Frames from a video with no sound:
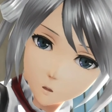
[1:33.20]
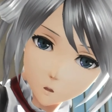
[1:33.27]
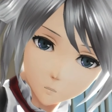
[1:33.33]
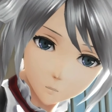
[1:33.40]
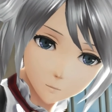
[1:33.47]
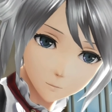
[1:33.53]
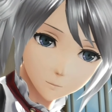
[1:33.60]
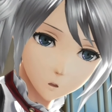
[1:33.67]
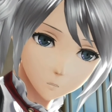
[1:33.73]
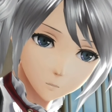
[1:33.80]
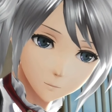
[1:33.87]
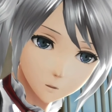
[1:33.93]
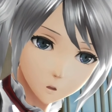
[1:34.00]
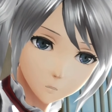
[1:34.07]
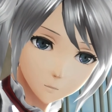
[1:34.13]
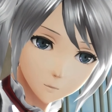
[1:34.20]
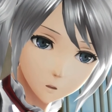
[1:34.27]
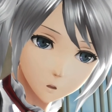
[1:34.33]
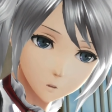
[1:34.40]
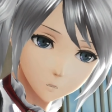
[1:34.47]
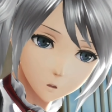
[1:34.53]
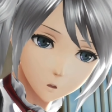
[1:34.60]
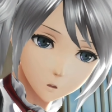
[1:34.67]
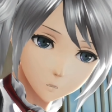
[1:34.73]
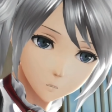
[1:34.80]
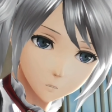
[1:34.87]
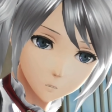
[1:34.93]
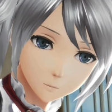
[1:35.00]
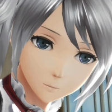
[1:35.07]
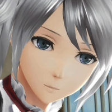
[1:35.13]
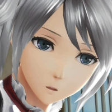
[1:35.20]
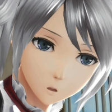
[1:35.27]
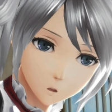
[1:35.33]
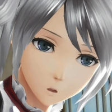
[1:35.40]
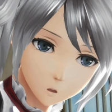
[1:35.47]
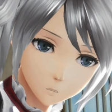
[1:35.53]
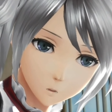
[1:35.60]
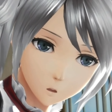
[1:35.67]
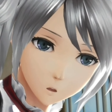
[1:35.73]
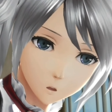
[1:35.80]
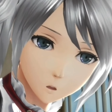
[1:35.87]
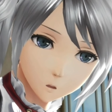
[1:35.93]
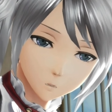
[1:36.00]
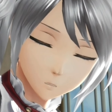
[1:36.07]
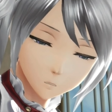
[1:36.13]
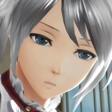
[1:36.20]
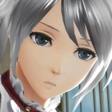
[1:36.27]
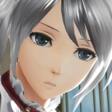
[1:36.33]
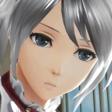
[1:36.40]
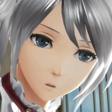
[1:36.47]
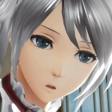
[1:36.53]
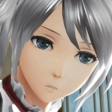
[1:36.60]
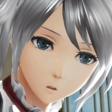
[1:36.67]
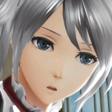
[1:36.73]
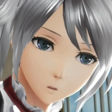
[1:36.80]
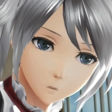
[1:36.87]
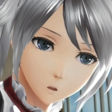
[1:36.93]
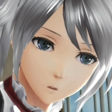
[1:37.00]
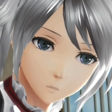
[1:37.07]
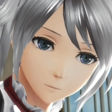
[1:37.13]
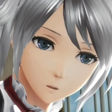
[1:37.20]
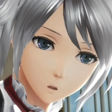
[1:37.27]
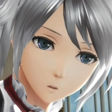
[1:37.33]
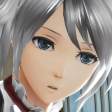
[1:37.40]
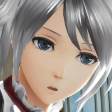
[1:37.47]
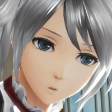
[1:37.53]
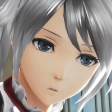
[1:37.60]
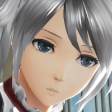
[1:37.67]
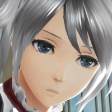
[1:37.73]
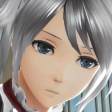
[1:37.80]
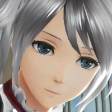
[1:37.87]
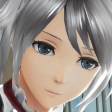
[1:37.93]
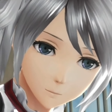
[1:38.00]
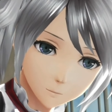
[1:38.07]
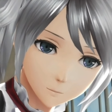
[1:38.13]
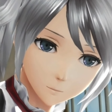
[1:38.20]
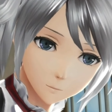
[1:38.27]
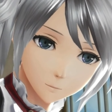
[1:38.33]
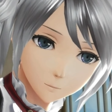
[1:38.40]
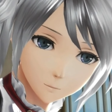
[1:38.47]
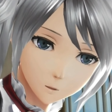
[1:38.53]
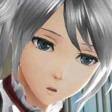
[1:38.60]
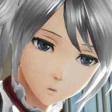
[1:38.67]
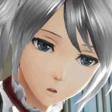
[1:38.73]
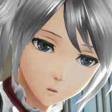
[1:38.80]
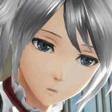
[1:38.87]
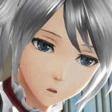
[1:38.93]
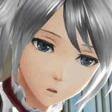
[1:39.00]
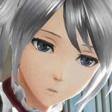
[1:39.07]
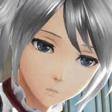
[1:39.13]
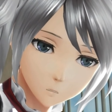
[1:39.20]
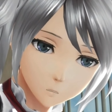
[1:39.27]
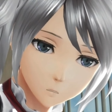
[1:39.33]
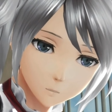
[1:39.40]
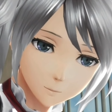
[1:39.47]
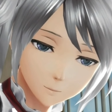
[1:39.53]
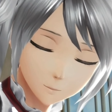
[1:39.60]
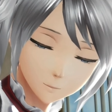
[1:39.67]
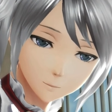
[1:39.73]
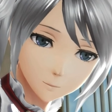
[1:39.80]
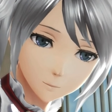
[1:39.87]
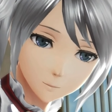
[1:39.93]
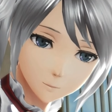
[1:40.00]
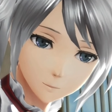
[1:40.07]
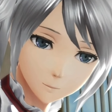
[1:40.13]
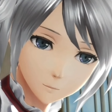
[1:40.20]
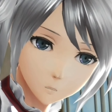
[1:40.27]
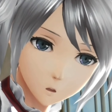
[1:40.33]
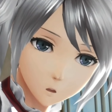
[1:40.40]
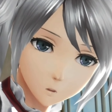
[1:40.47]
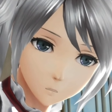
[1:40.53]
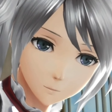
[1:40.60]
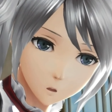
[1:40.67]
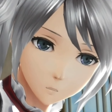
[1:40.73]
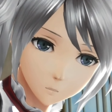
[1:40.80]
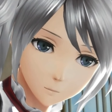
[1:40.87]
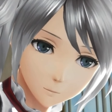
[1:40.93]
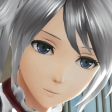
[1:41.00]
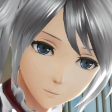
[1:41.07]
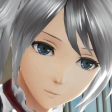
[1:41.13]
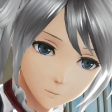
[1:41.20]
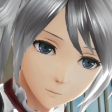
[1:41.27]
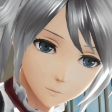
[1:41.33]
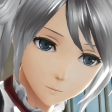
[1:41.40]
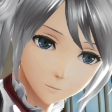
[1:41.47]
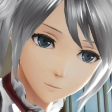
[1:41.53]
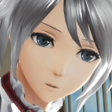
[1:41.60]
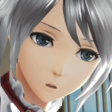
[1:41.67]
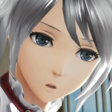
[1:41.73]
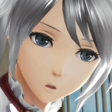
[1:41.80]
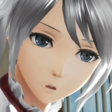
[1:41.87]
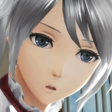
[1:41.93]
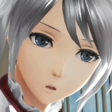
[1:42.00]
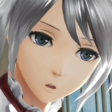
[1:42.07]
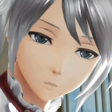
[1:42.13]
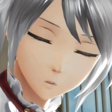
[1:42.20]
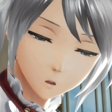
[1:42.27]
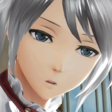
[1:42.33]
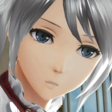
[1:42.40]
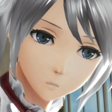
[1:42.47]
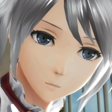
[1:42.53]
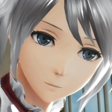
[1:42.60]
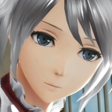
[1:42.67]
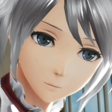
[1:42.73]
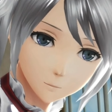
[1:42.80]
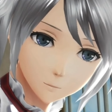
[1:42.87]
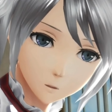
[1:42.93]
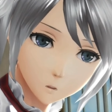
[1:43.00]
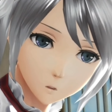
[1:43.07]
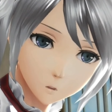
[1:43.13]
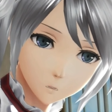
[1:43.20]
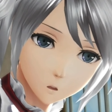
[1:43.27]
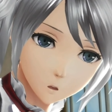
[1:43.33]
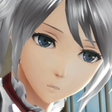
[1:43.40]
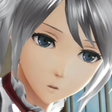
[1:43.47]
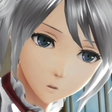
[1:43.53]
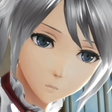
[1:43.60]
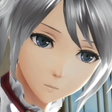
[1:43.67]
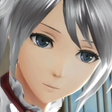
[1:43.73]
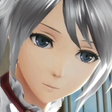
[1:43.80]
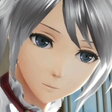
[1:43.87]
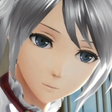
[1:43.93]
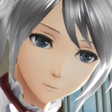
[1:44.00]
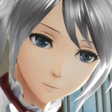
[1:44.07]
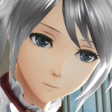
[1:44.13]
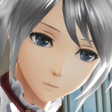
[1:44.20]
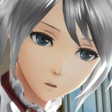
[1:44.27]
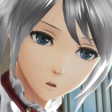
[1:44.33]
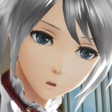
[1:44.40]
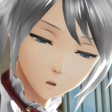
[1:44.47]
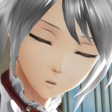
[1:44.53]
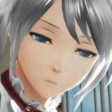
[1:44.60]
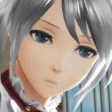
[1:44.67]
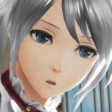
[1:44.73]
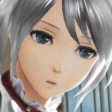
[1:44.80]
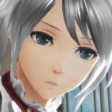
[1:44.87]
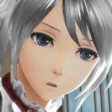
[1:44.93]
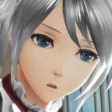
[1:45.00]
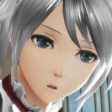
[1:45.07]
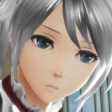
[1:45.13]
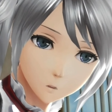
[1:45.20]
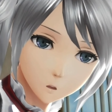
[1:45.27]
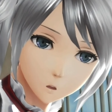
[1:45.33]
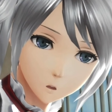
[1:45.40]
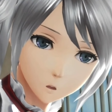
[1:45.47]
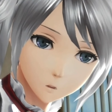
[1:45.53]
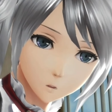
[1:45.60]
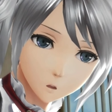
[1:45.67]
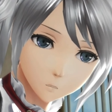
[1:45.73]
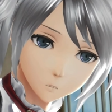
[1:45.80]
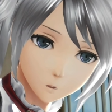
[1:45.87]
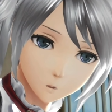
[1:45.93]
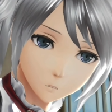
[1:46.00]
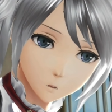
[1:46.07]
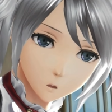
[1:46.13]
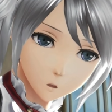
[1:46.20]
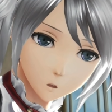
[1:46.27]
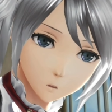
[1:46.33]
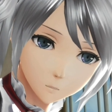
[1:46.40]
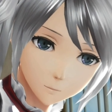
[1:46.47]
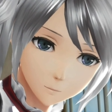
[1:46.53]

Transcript: Huh? Uh, nothing. Sorry, I was... I was just daydreaming. Um... Just... studying like this, with a friend, well, it's something I've always wished to do.